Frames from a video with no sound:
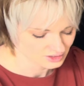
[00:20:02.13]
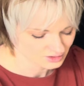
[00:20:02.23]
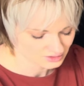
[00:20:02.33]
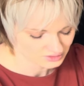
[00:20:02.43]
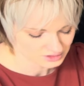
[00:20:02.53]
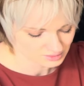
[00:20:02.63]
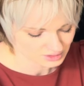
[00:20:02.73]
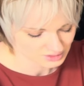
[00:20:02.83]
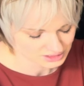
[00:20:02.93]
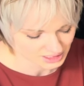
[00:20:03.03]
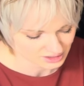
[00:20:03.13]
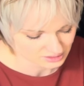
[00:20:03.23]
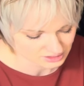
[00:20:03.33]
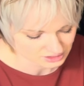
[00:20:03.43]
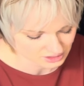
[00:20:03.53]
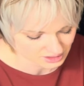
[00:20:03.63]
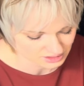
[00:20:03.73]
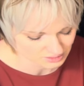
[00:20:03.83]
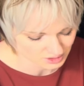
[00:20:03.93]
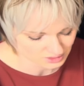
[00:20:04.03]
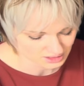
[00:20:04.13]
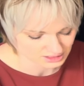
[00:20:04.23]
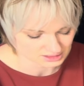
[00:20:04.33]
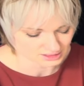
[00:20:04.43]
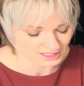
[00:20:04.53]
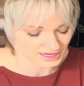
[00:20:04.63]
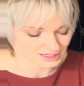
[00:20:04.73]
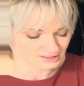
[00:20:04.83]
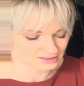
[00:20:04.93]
earth to be recycled and transmuted into light.